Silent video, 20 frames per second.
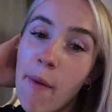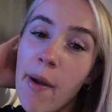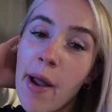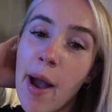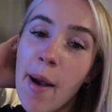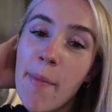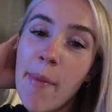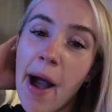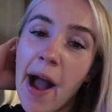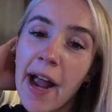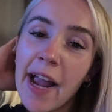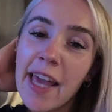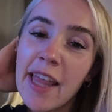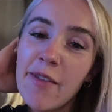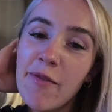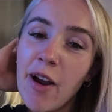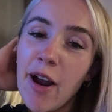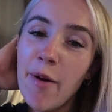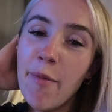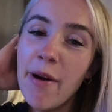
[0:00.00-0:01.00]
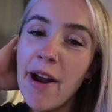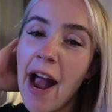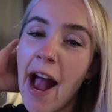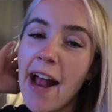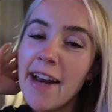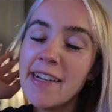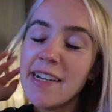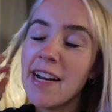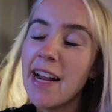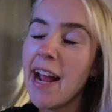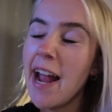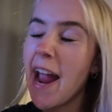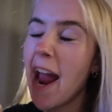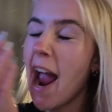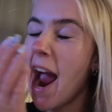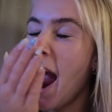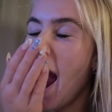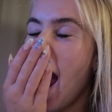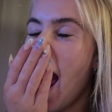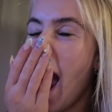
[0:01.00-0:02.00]
We are back in the room. We actually,
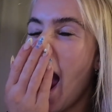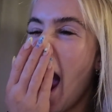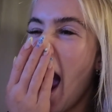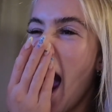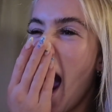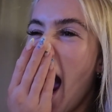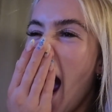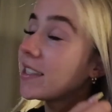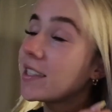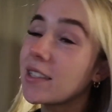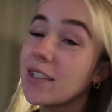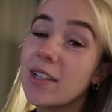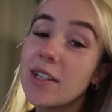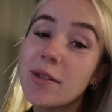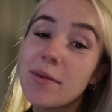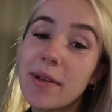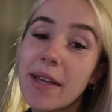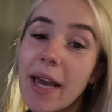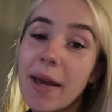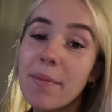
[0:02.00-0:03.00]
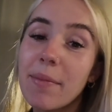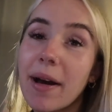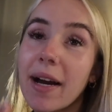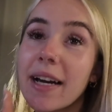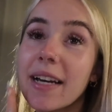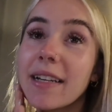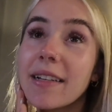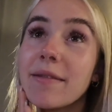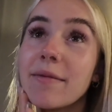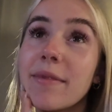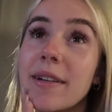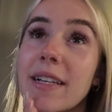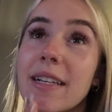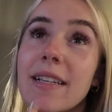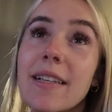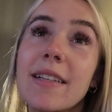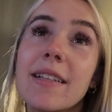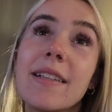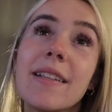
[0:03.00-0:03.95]
as soon as we came back in, we